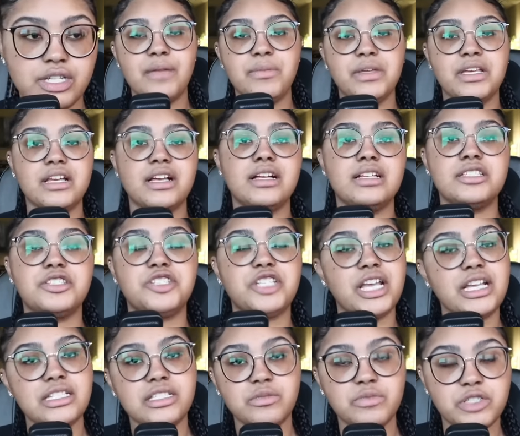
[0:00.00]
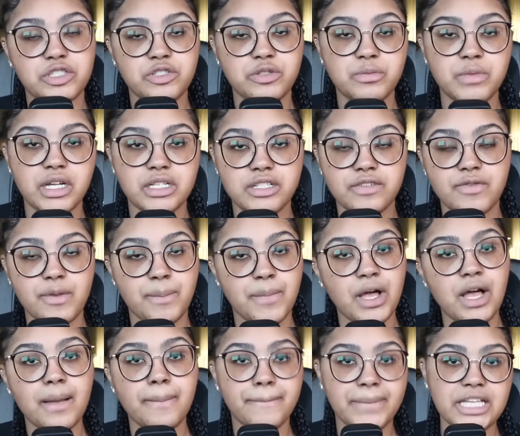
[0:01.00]
And because Jason was too much of a
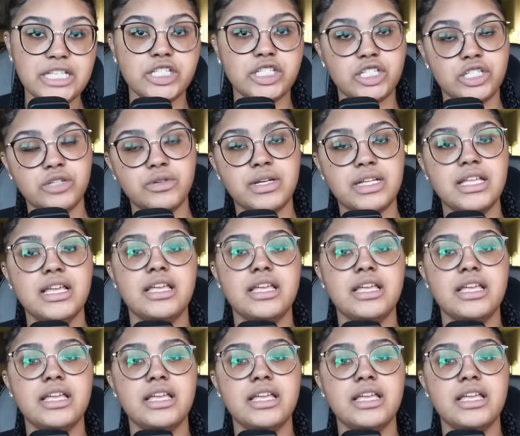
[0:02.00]
punk to do it,